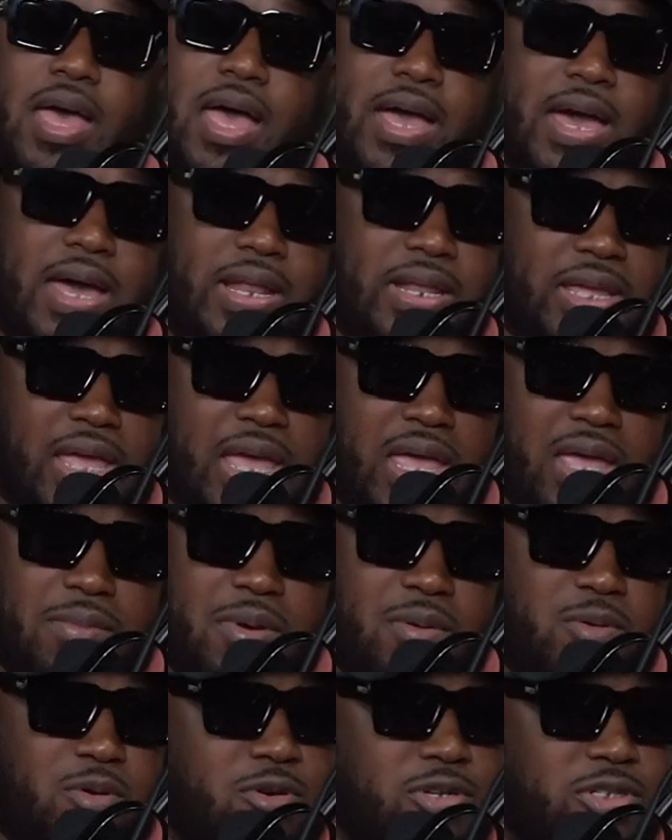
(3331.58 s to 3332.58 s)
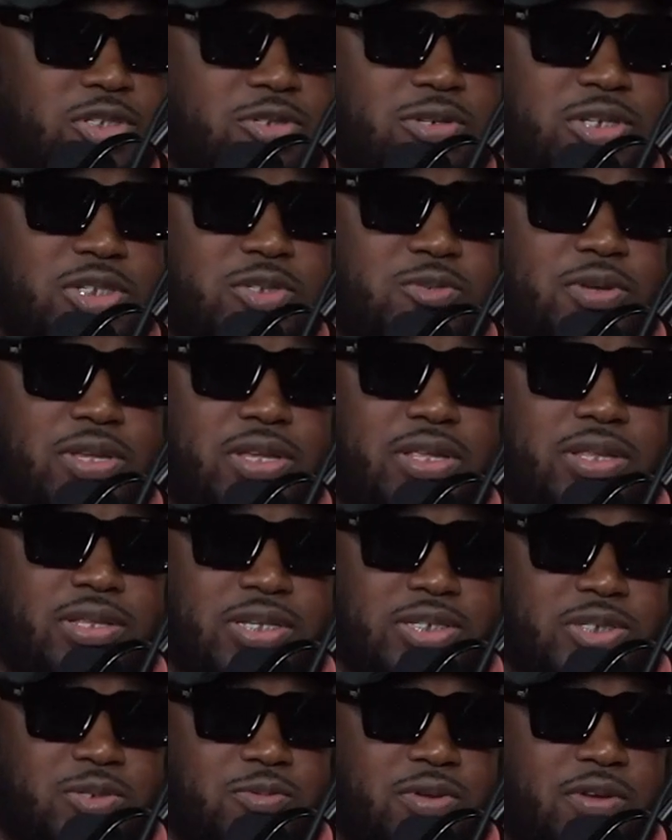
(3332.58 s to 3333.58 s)
I got a game I'm going to this week.
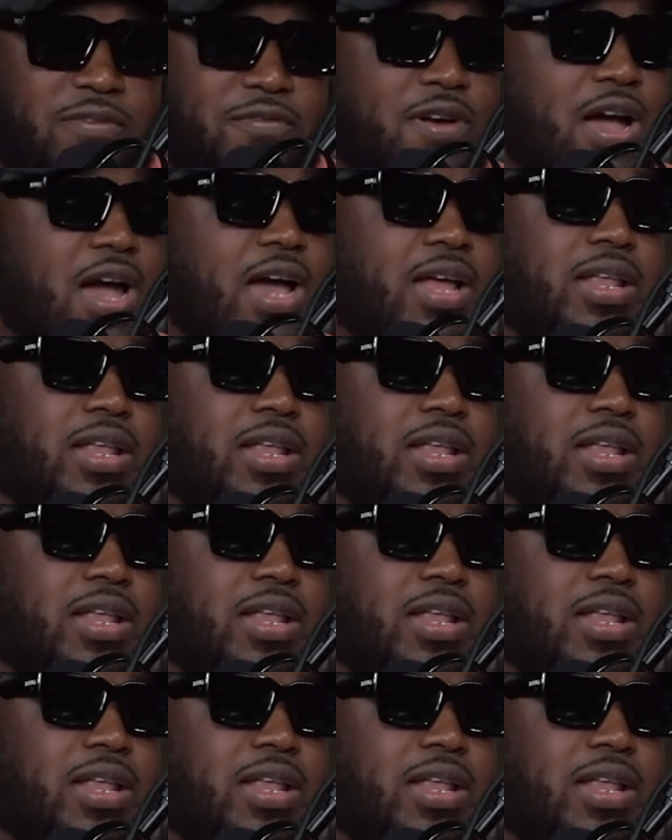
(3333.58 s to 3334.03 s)
Friday.